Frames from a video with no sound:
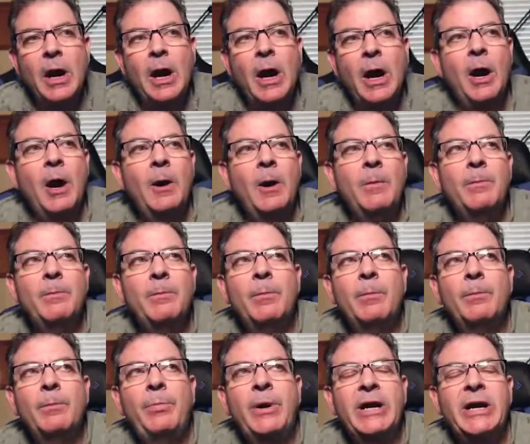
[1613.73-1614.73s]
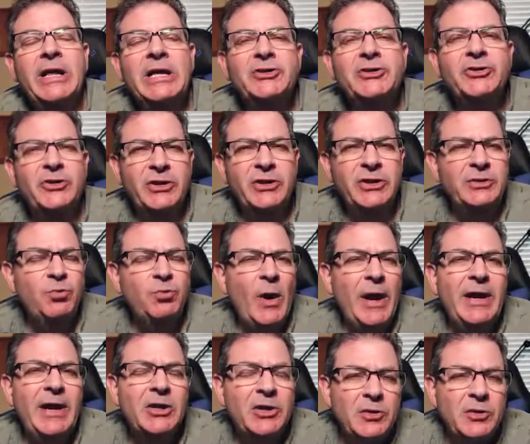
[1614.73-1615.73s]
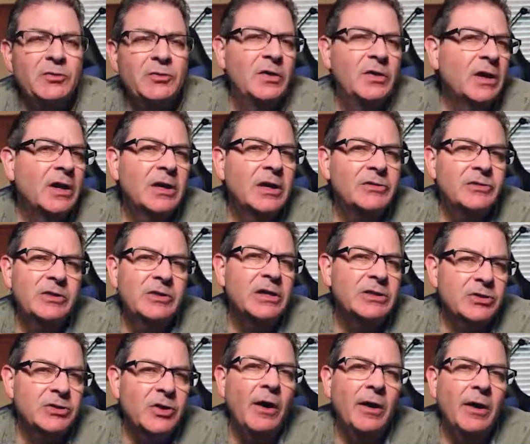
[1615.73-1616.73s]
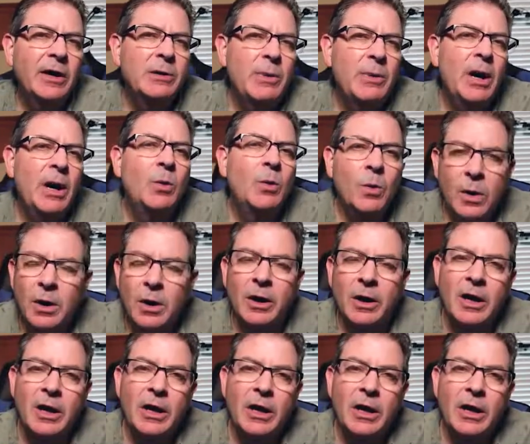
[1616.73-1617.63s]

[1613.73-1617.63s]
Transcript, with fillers: Um, but it's a good way to use it because you're not talking about work